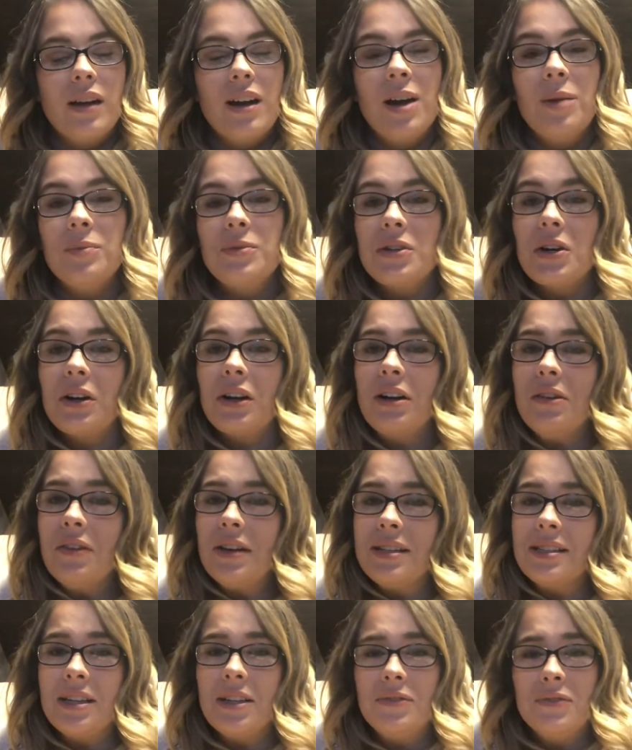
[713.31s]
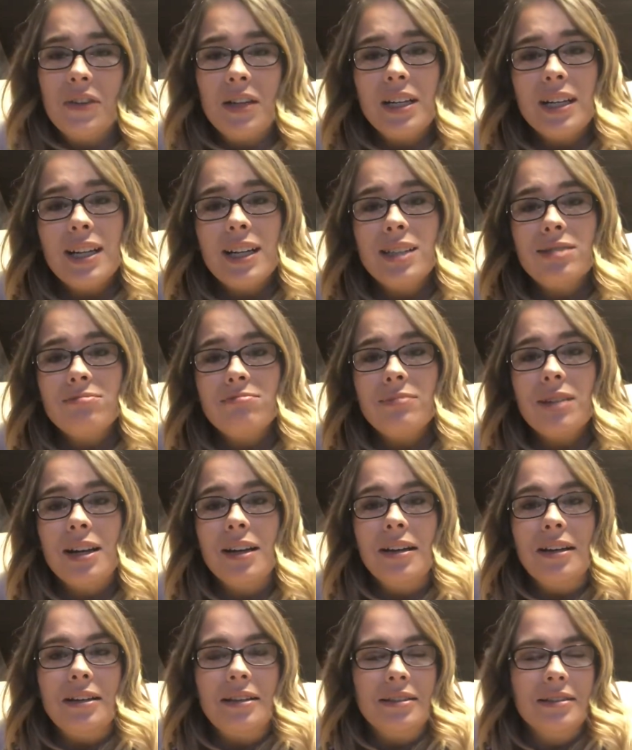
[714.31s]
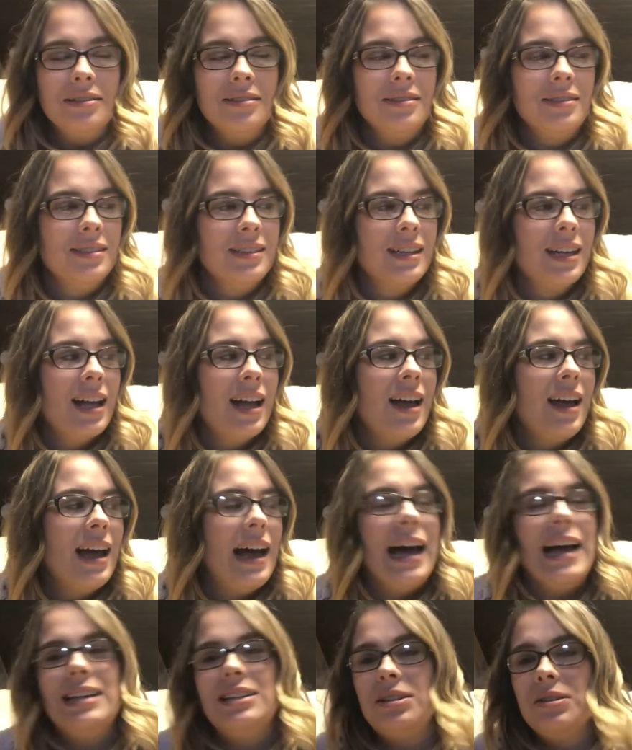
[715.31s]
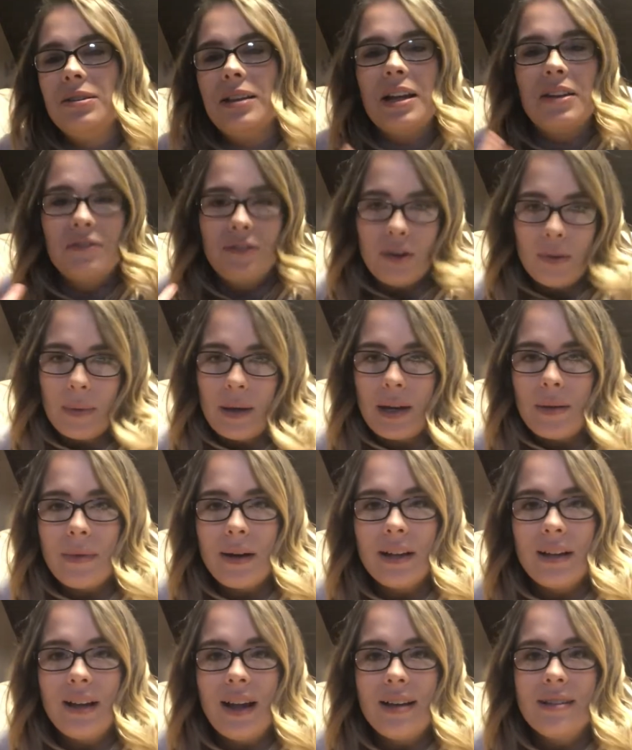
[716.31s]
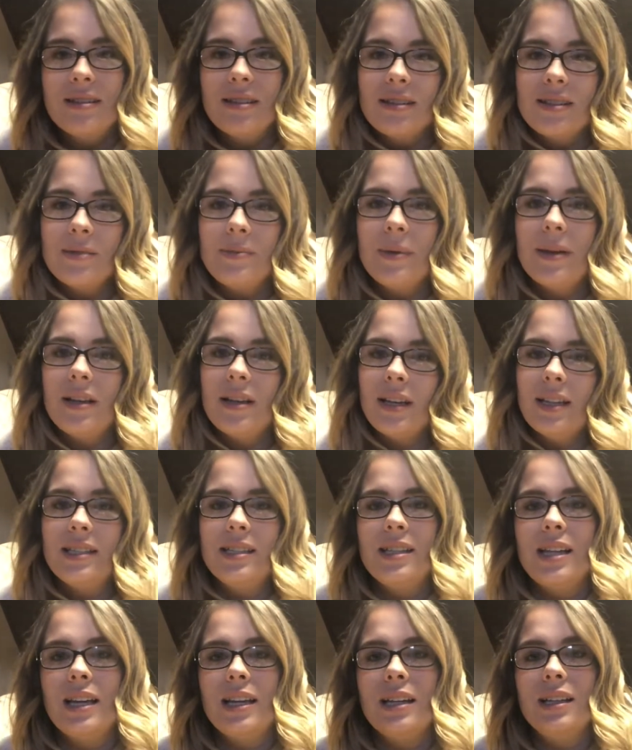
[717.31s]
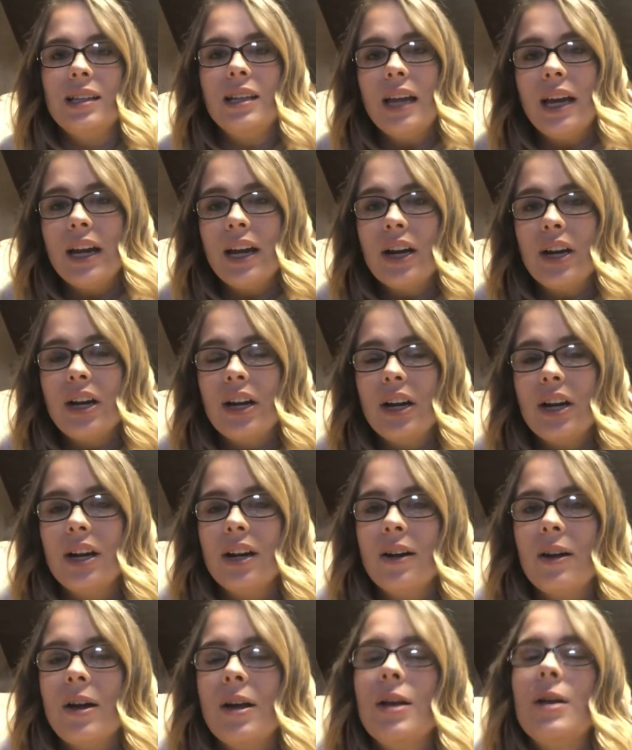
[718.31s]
I'm sorry if I sound funny. I don't like filming in my glasses because they glare,